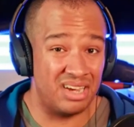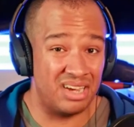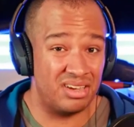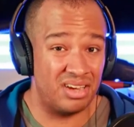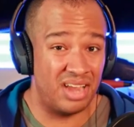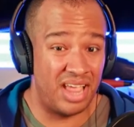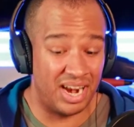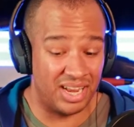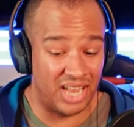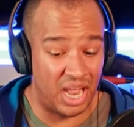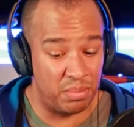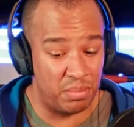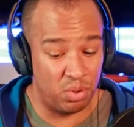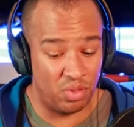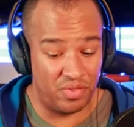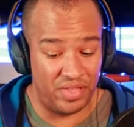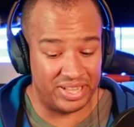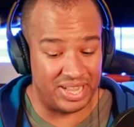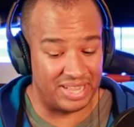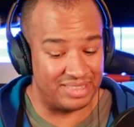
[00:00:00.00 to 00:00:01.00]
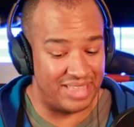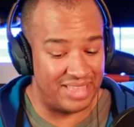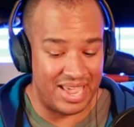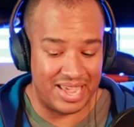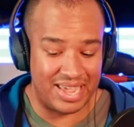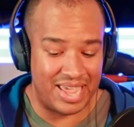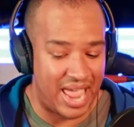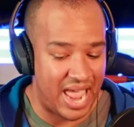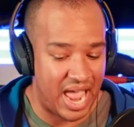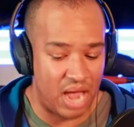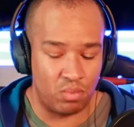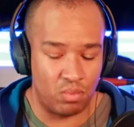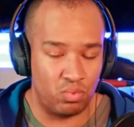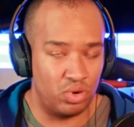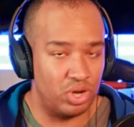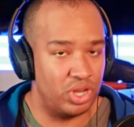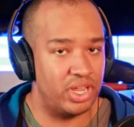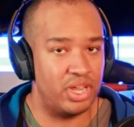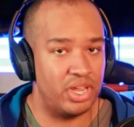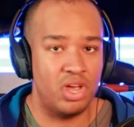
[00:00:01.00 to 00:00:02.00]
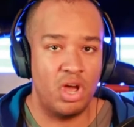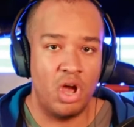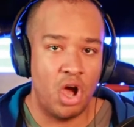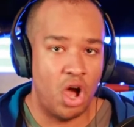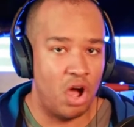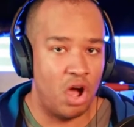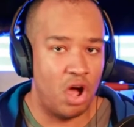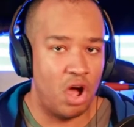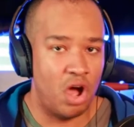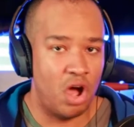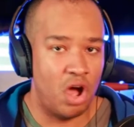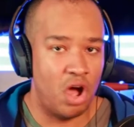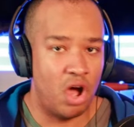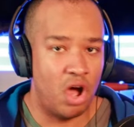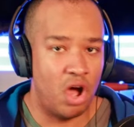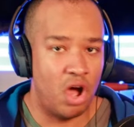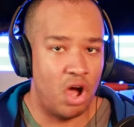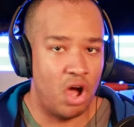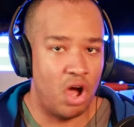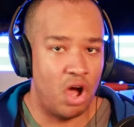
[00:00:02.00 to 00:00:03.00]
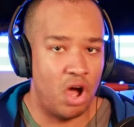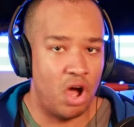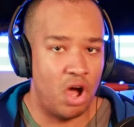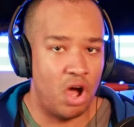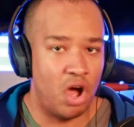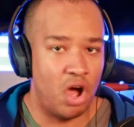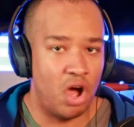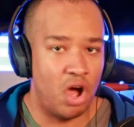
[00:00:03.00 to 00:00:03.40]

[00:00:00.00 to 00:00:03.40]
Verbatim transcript: And a lot of people think like they can't really afford to do that.